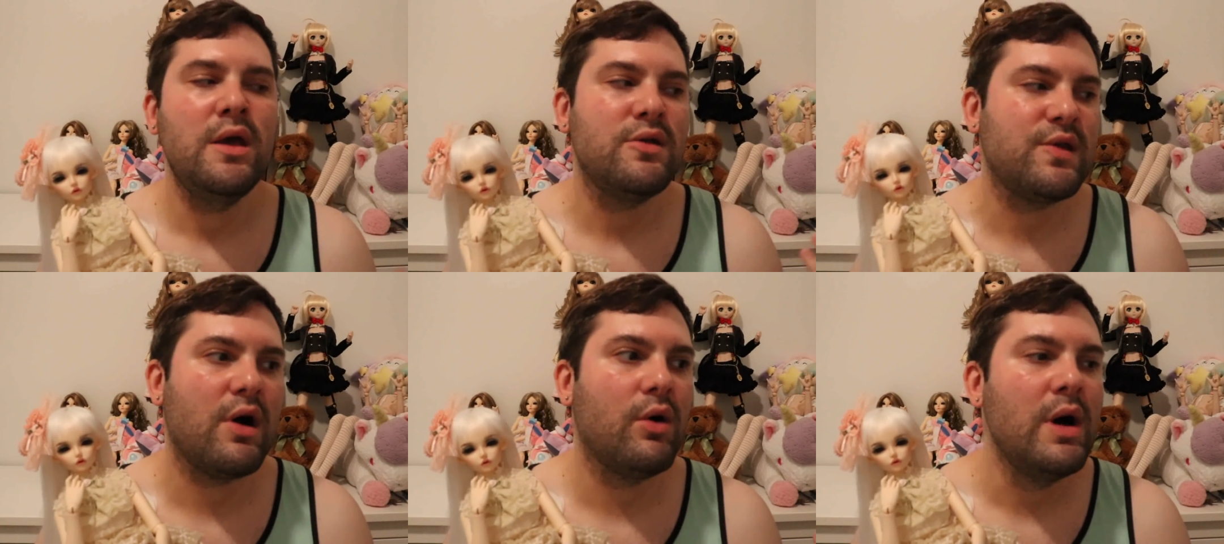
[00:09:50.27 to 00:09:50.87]

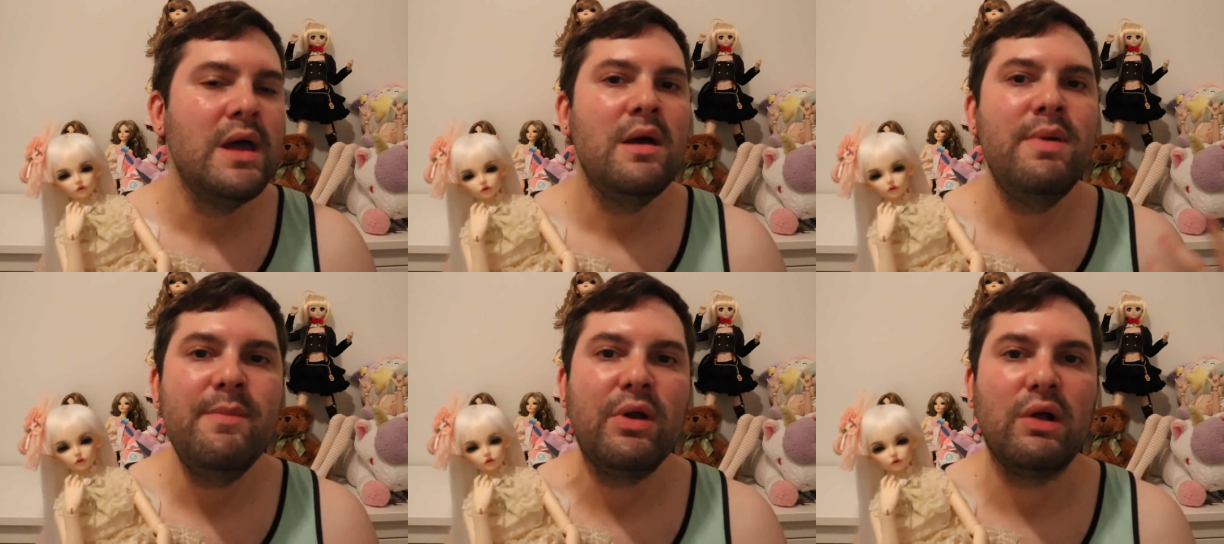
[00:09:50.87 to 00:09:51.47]
Speaker 1: So
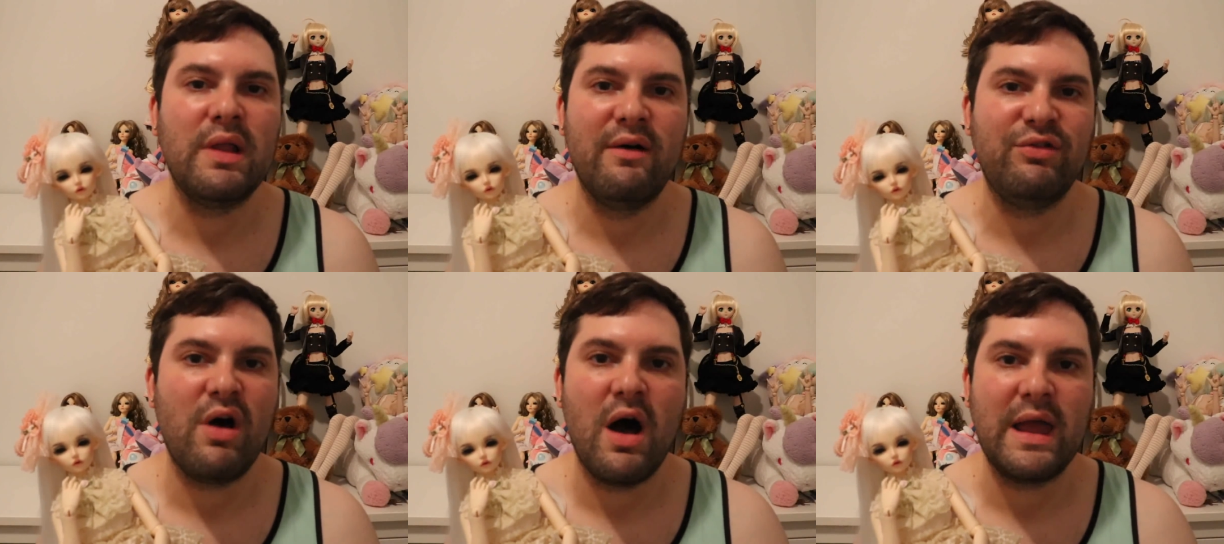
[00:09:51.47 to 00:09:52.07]
people don't love
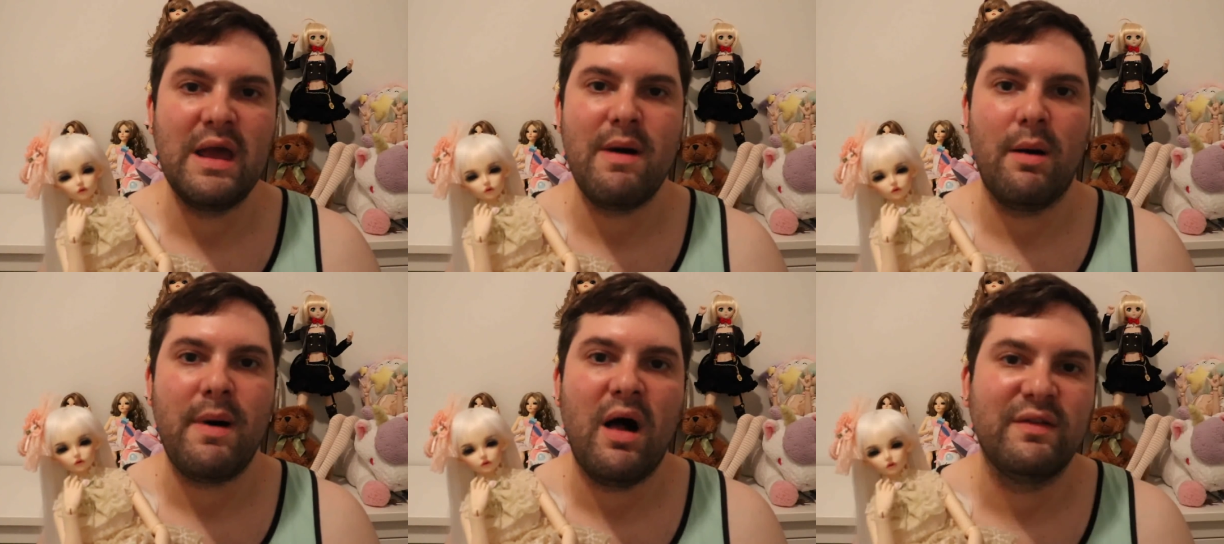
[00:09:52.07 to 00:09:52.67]
talking
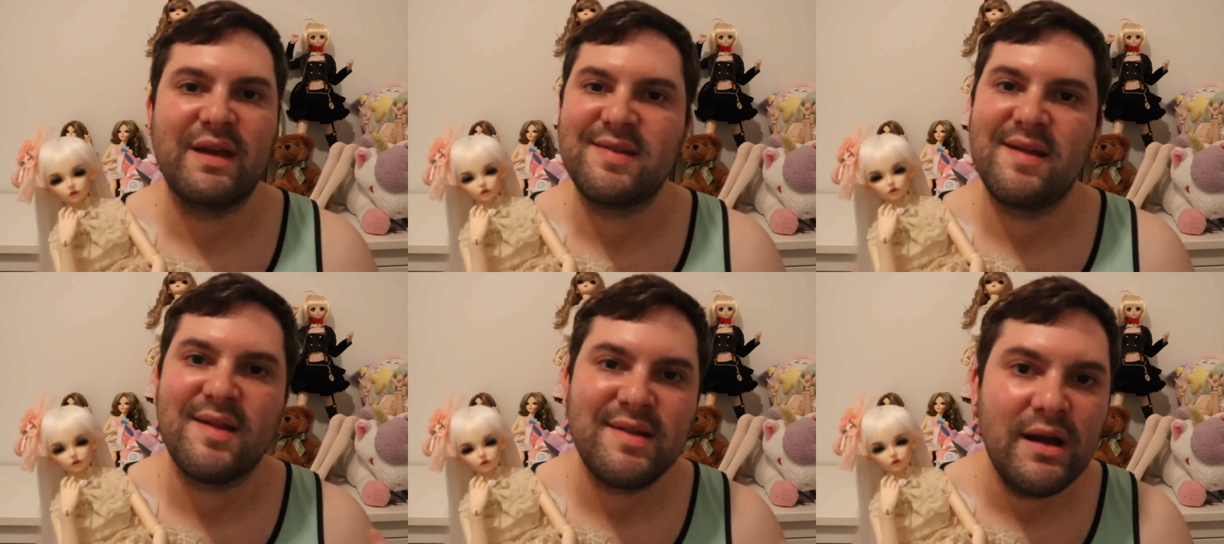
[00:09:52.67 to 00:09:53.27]
about politics
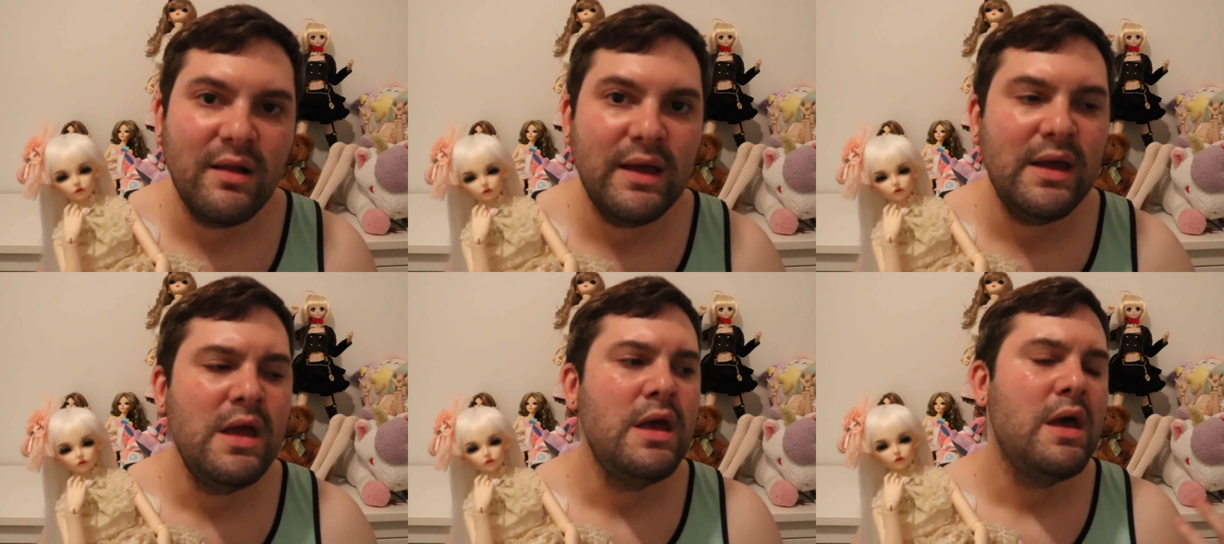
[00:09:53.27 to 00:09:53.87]

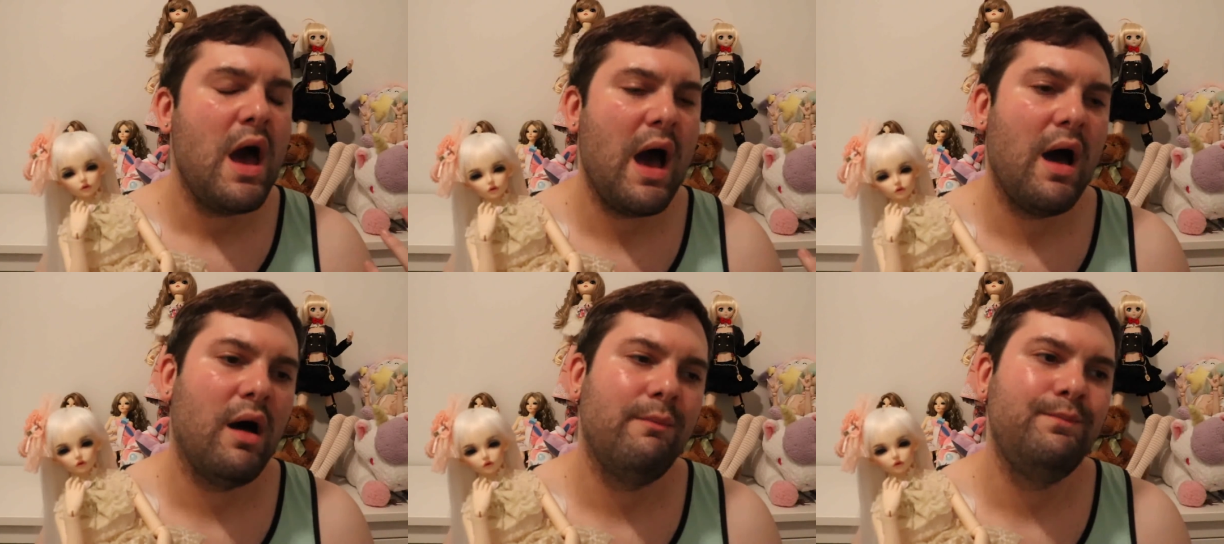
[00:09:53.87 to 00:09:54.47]
necessarily.
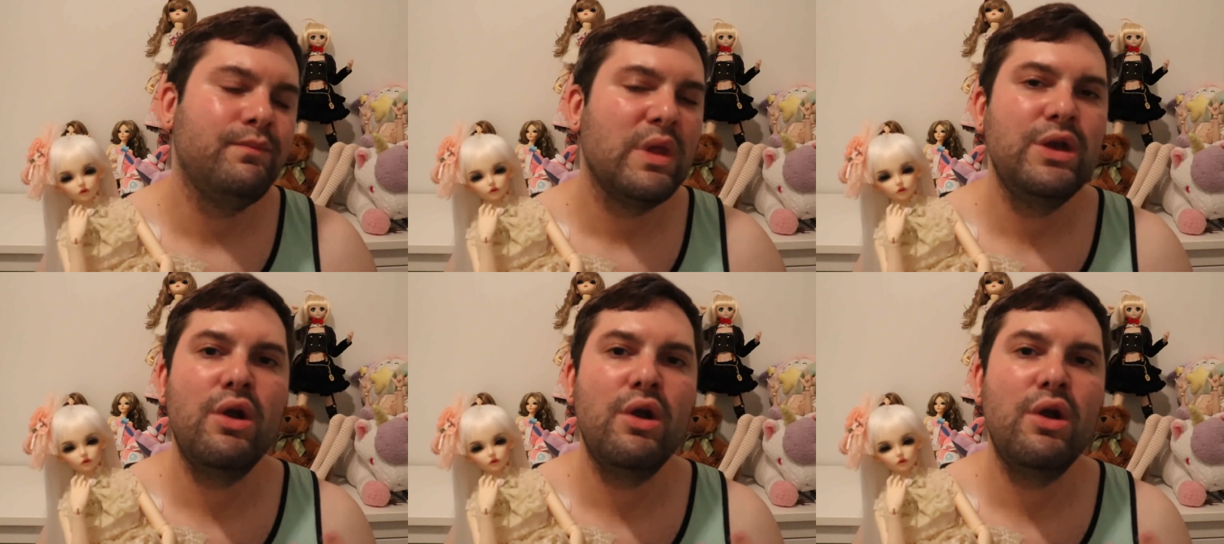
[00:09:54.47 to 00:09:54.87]
You